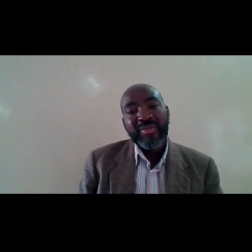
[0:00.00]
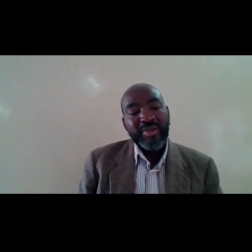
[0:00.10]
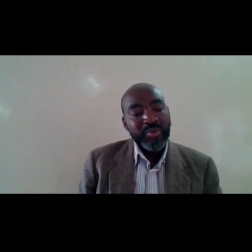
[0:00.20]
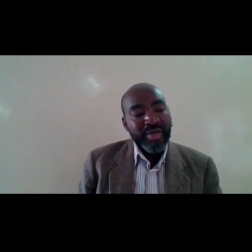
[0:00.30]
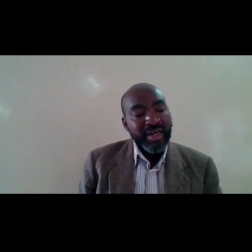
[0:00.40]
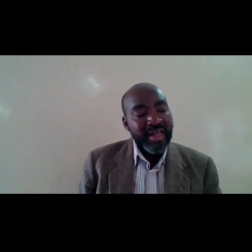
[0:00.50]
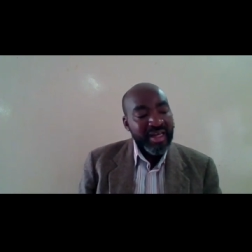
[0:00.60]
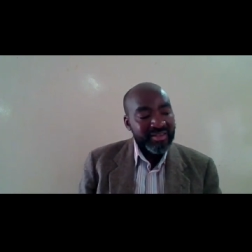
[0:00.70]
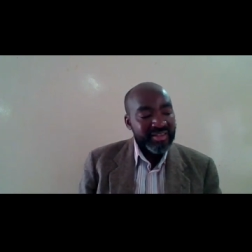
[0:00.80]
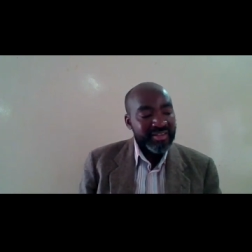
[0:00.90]
Mm. You can
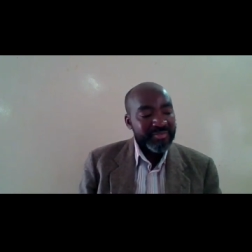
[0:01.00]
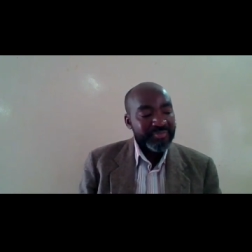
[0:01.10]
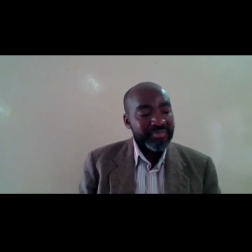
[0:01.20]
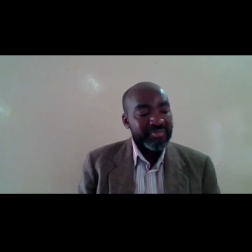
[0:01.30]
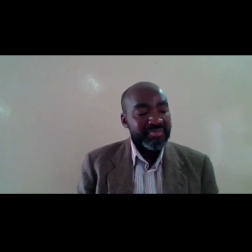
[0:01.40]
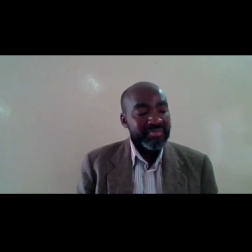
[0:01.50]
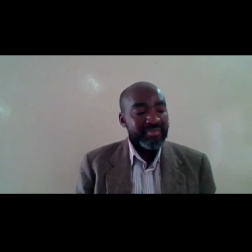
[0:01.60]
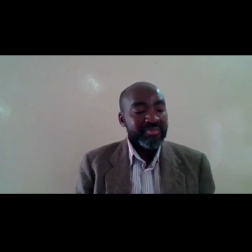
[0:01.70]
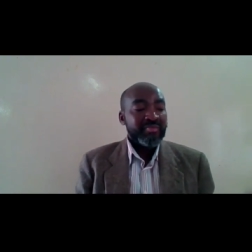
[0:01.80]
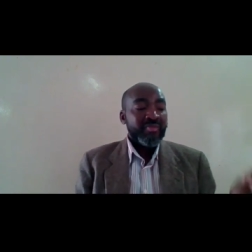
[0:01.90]
handle it.
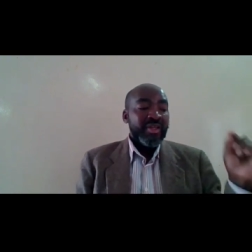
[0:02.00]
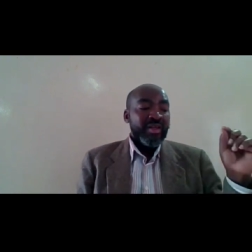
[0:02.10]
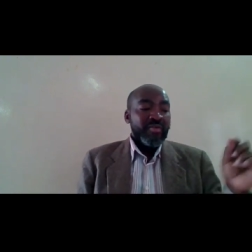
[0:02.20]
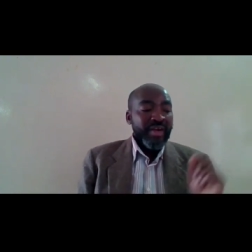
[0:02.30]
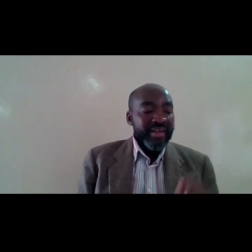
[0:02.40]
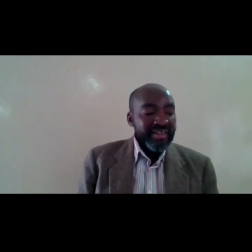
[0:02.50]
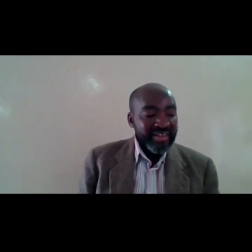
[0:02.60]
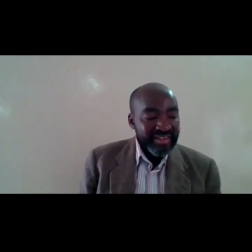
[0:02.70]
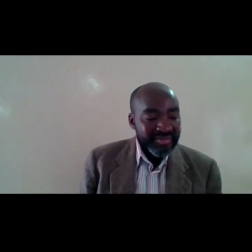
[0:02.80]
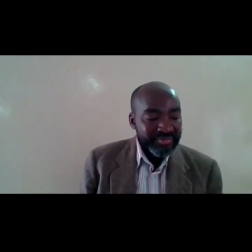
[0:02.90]

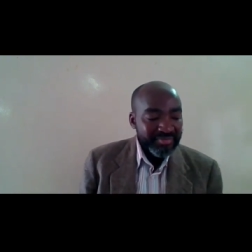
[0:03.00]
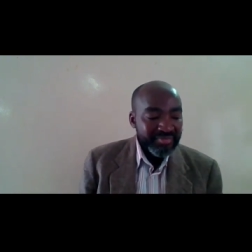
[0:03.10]
Binary